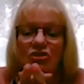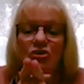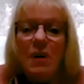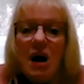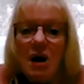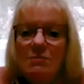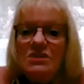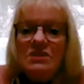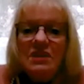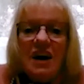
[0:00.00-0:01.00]

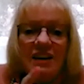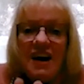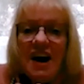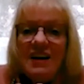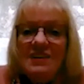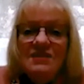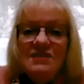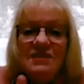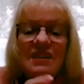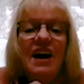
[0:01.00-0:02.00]
moms and dads
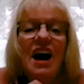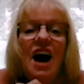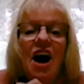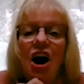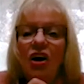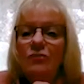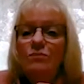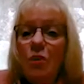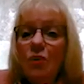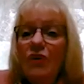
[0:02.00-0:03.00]
are
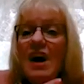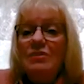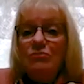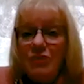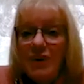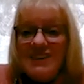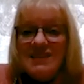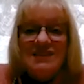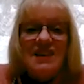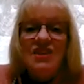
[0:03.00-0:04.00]
more at risk
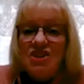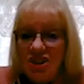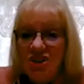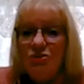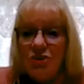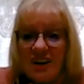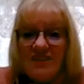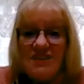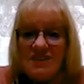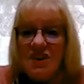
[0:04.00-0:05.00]
than the children at
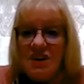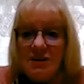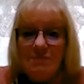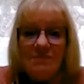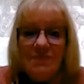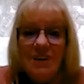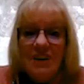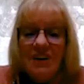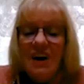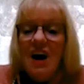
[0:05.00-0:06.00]
this time.
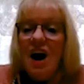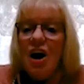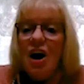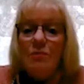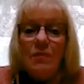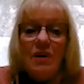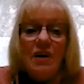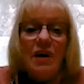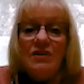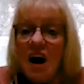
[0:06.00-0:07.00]

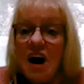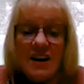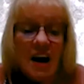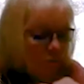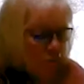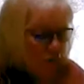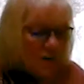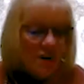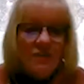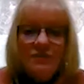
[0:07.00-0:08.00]
Knock on
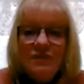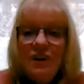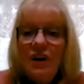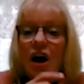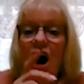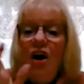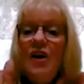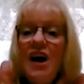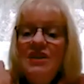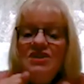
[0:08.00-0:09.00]
wood, our
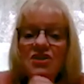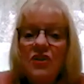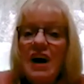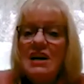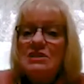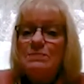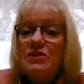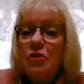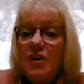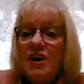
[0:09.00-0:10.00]
Head Start has
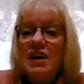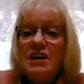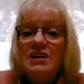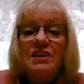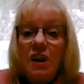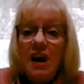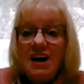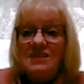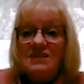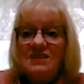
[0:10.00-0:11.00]
been going in
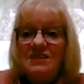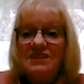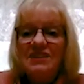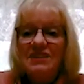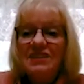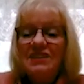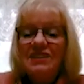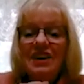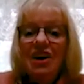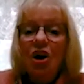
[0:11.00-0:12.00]
class
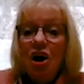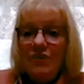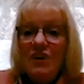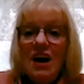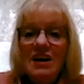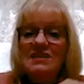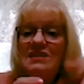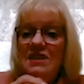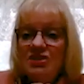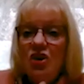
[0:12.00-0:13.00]
off and on
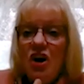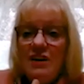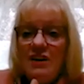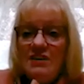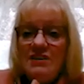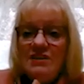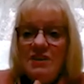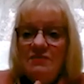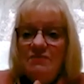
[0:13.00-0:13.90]
since August.